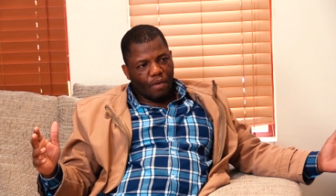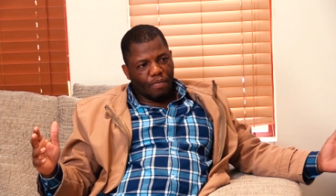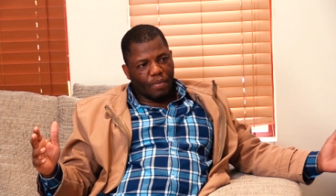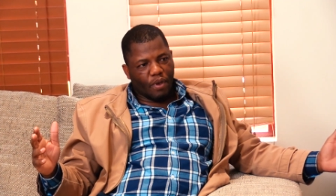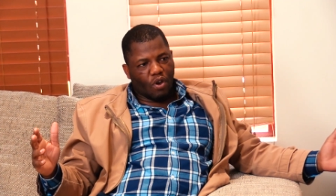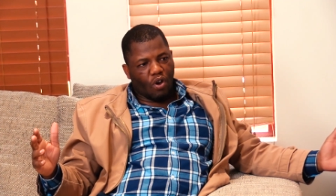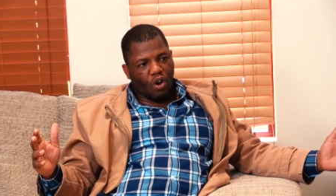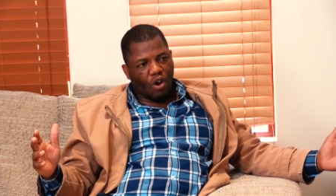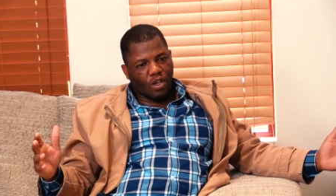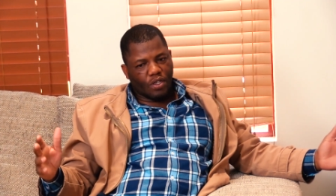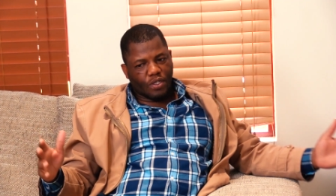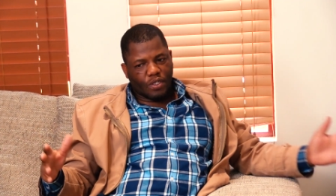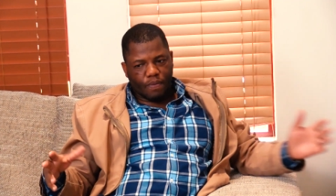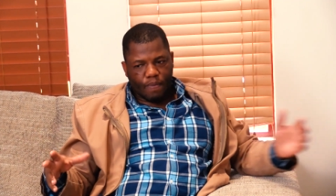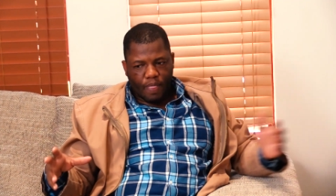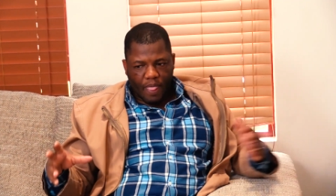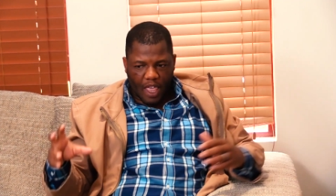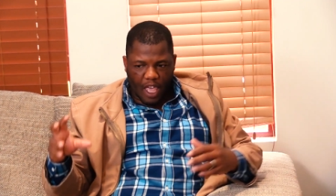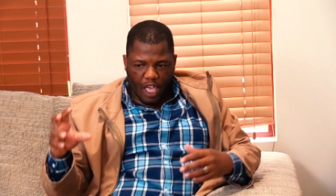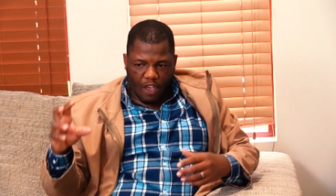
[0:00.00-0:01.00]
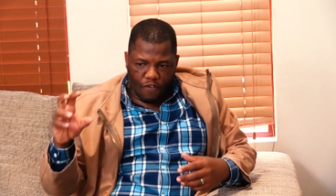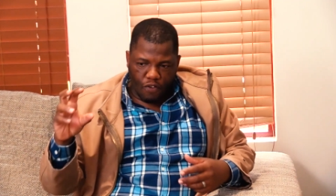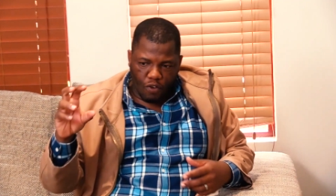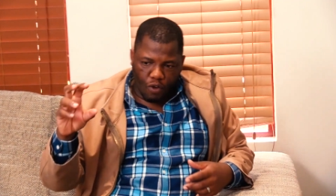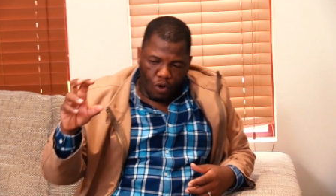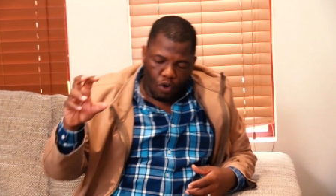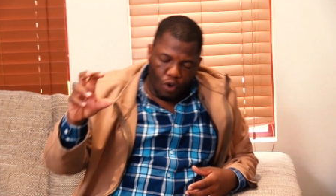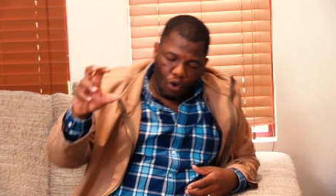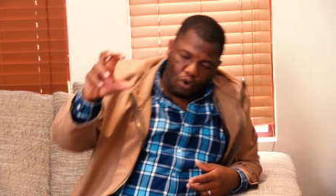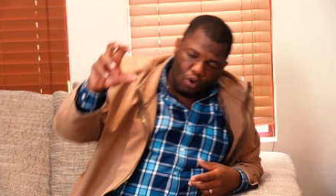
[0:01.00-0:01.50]
Because if
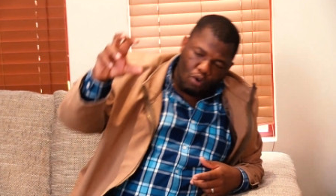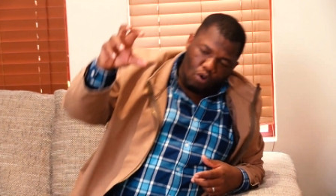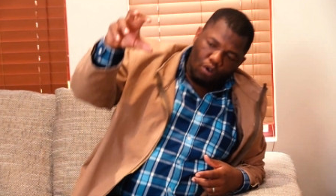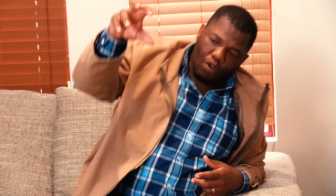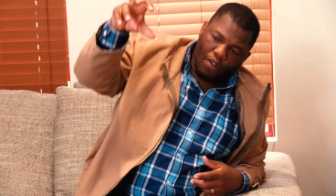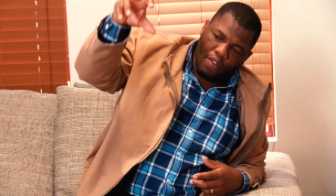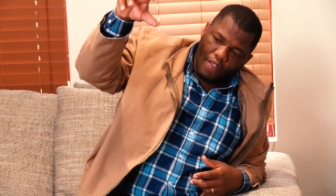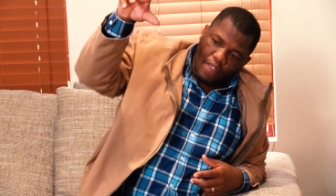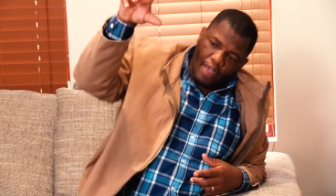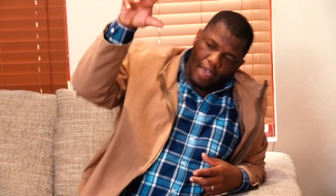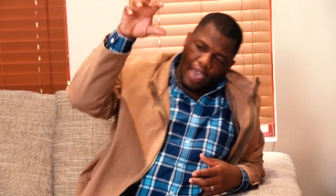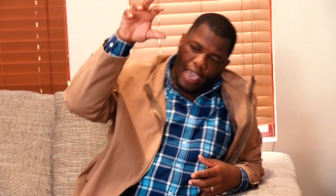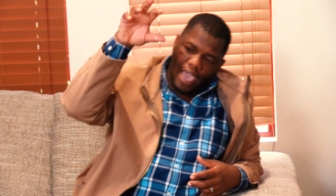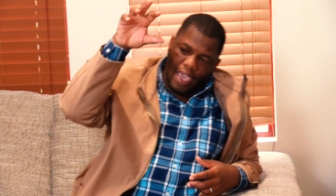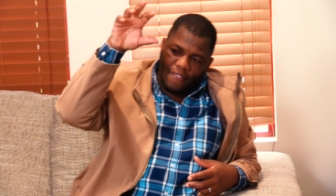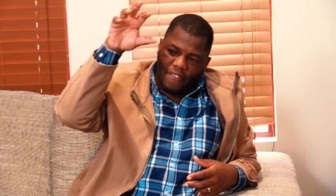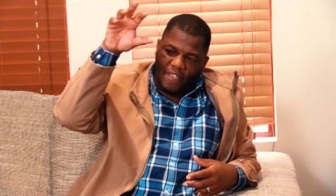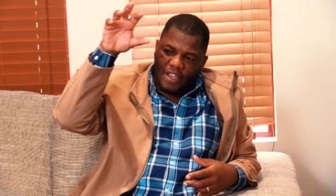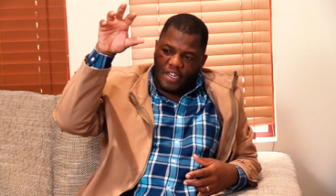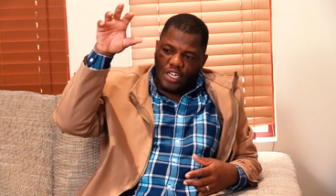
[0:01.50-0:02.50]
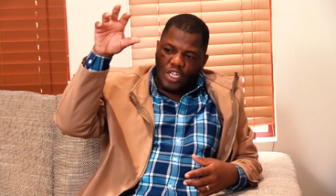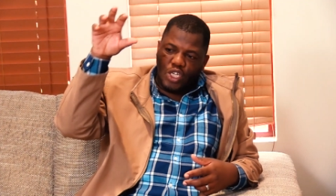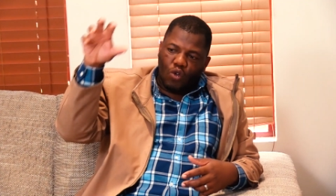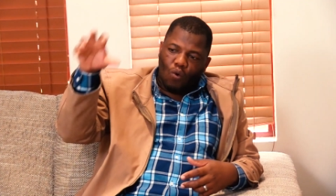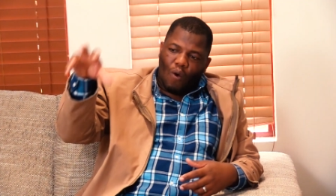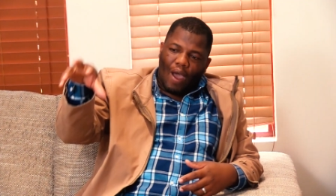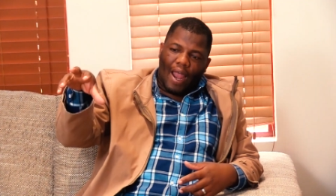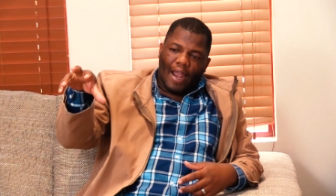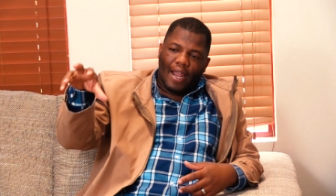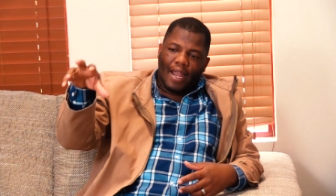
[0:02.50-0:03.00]
you look at the
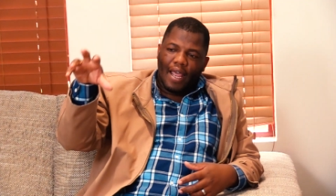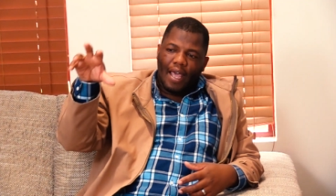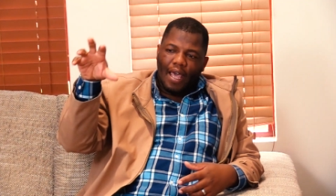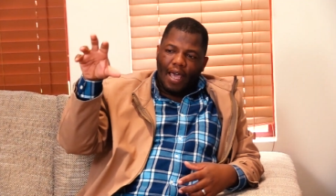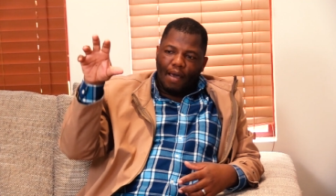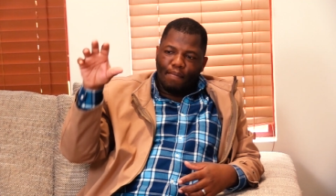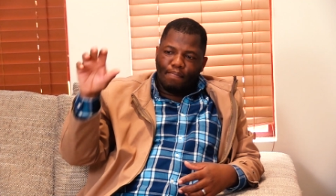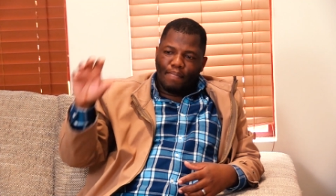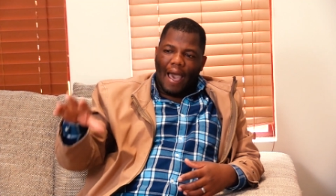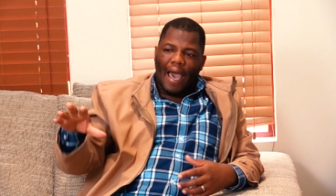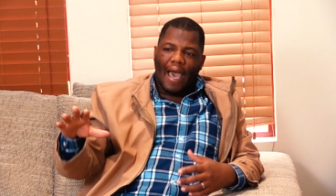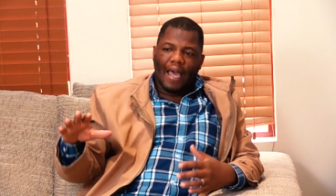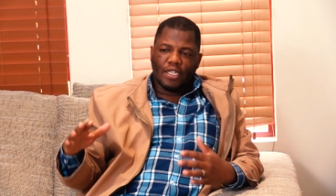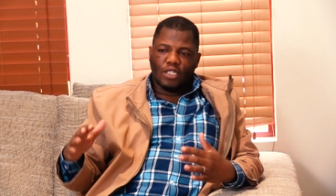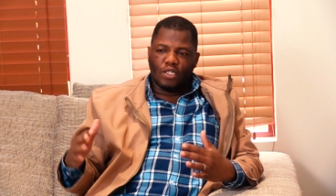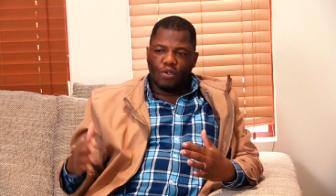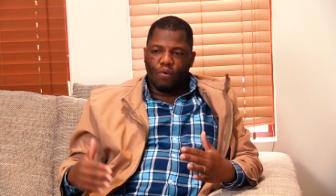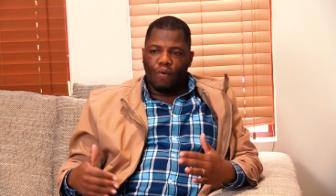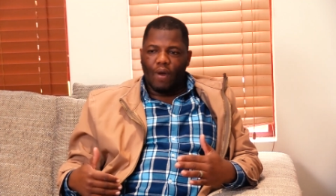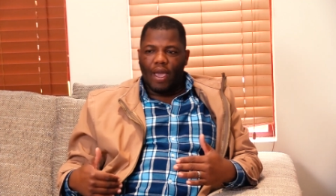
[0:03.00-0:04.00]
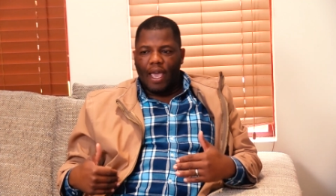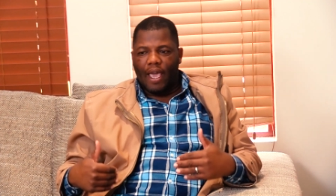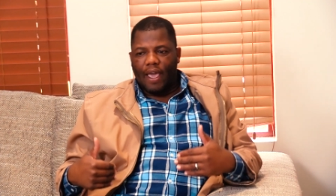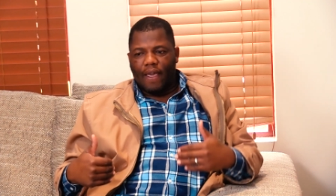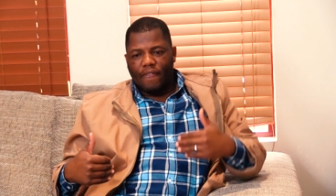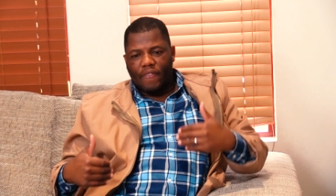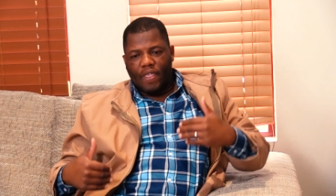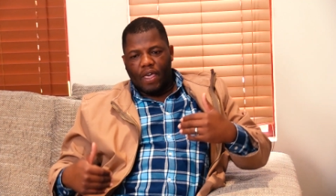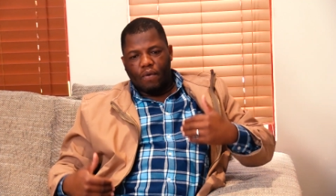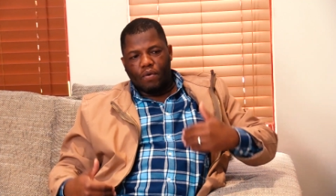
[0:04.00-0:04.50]
ritual part
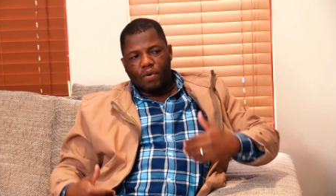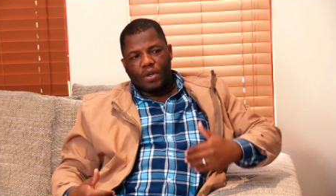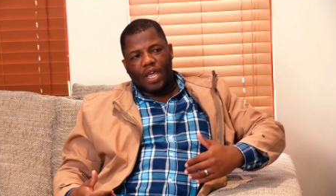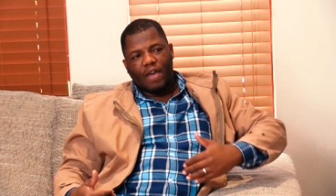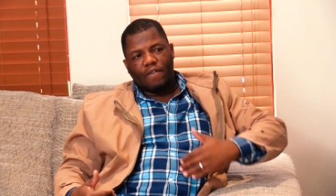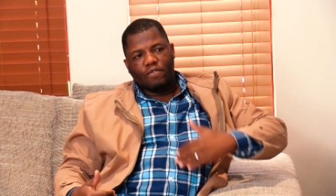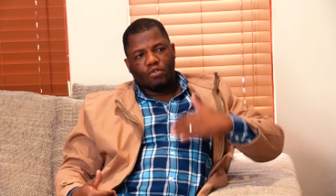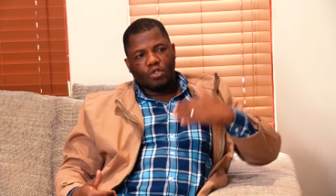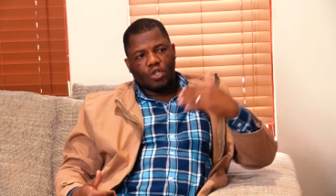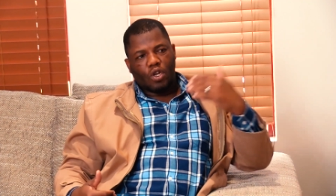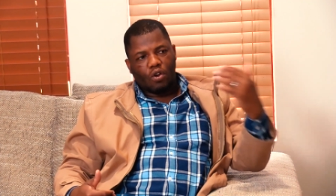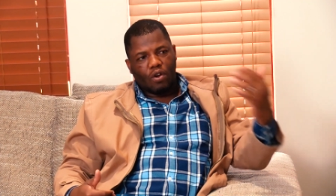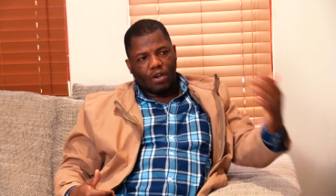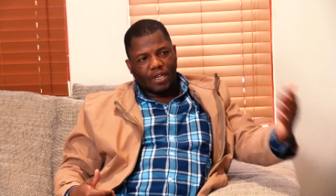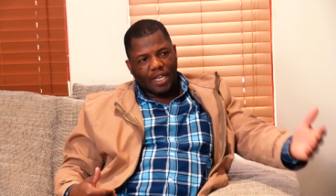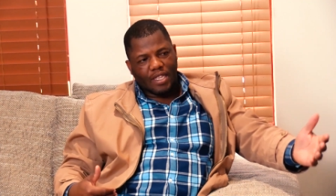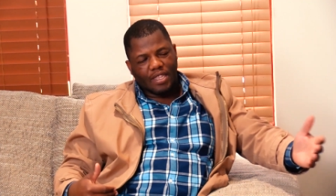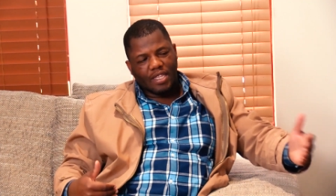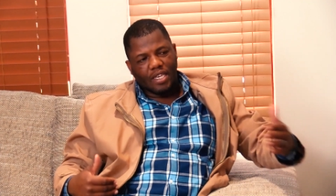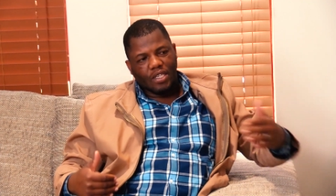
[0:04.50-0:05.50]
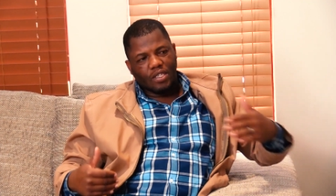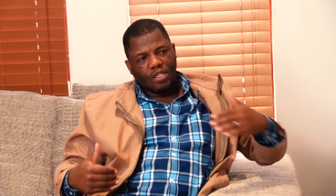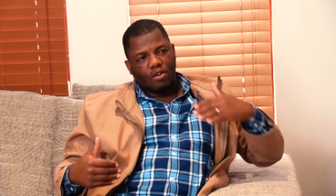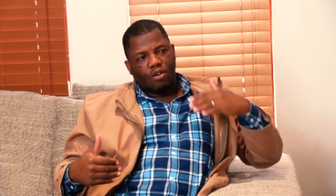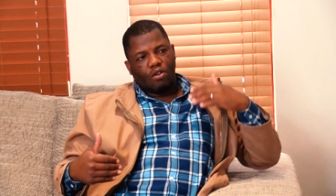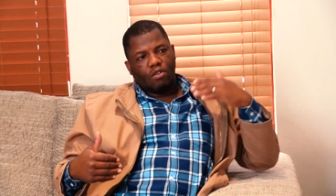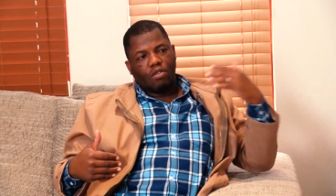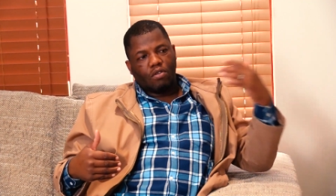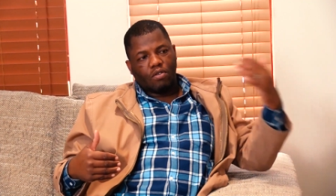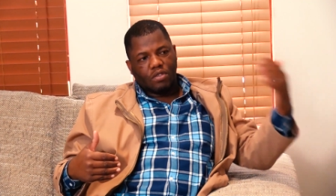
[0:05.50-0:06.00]
where they would have to slaughter things and
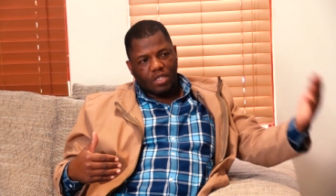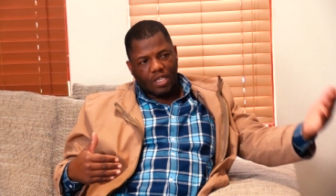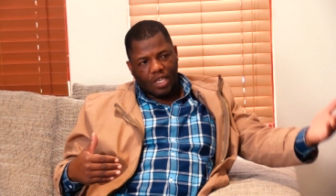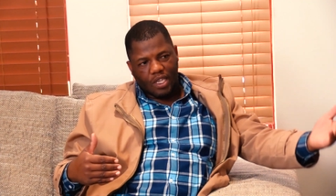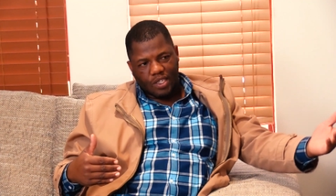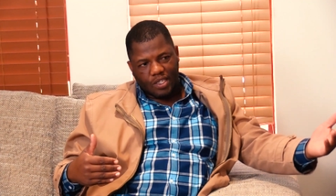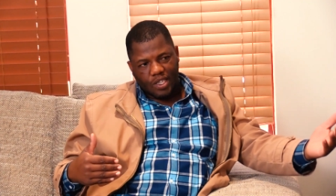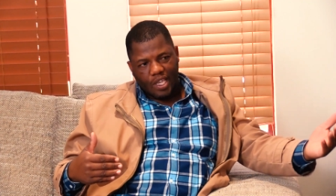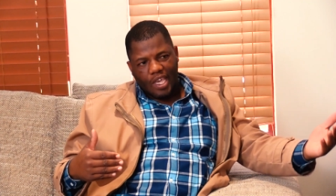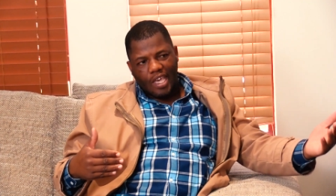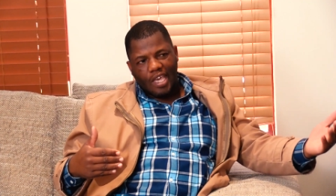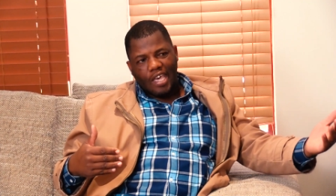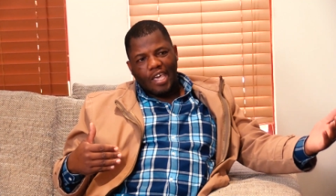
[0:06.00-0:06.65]
all those things,